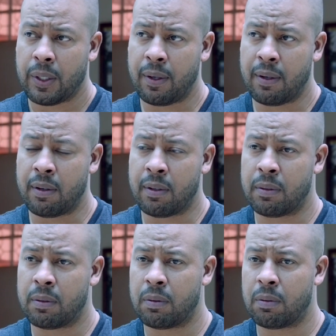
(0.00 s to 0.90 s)
We
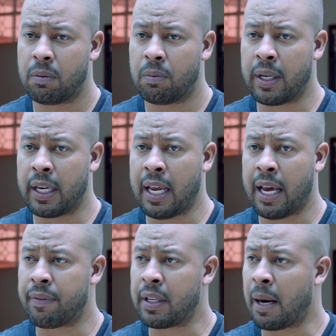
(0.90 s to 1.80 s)
didn't have the